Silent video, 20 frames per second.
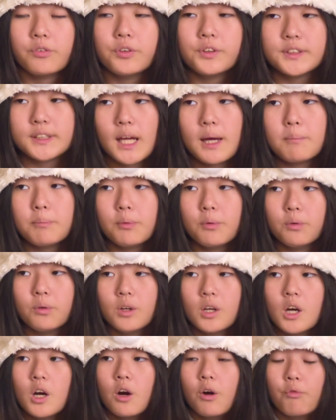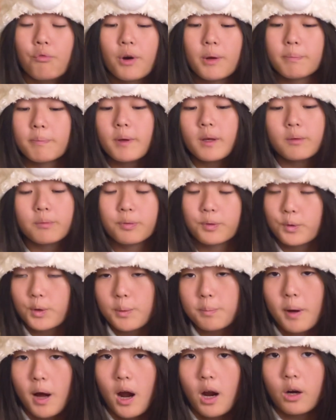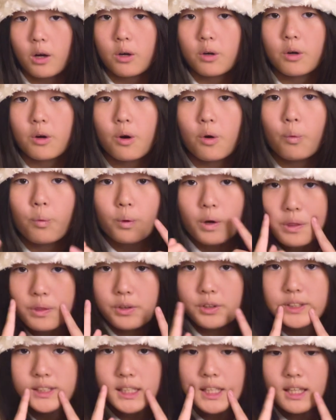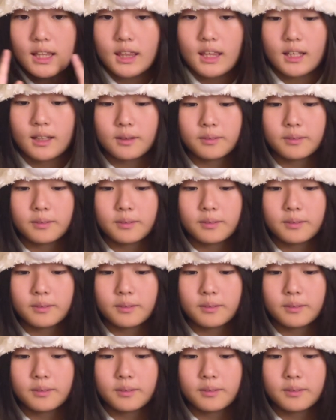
For example, ripping food apart with your teeth.